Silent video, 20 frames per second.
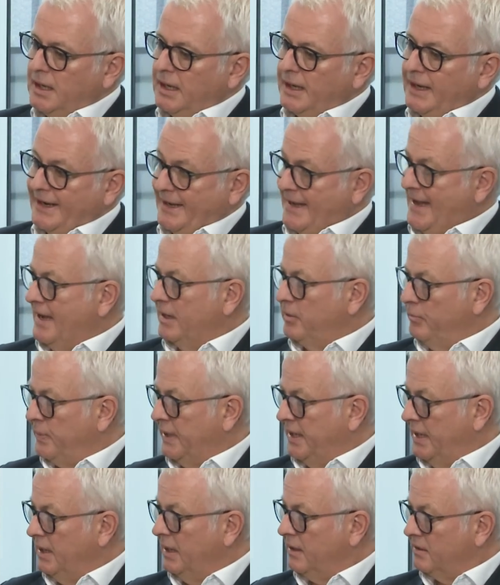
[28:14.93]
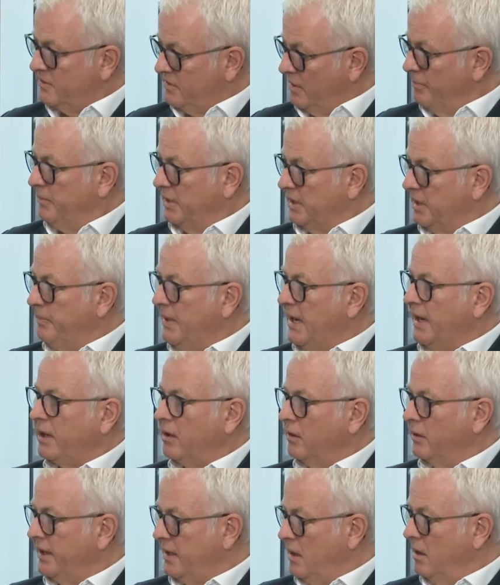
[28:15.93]
I can pay some money back
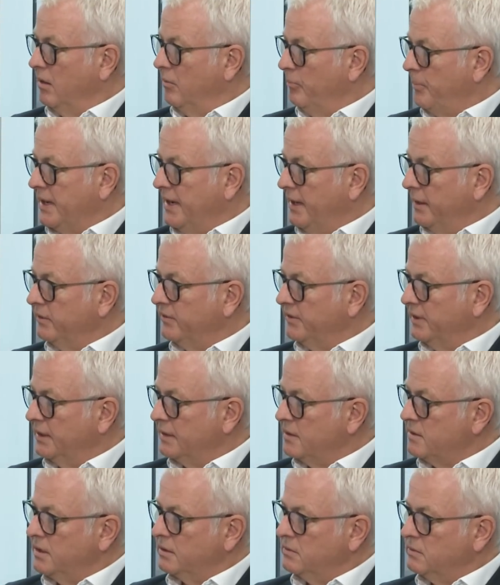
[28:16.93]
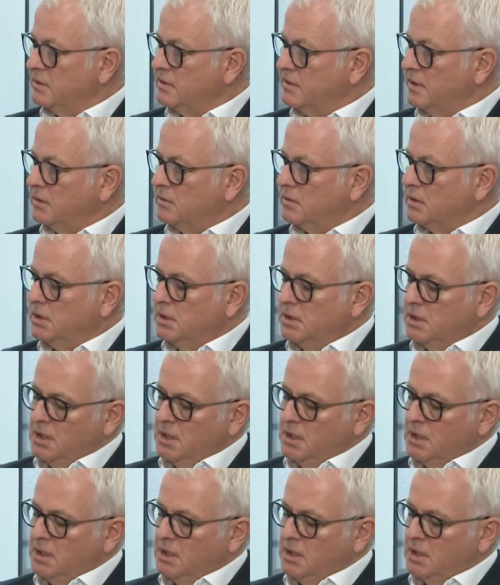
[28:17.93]
or I can't pay anything, etc., etc.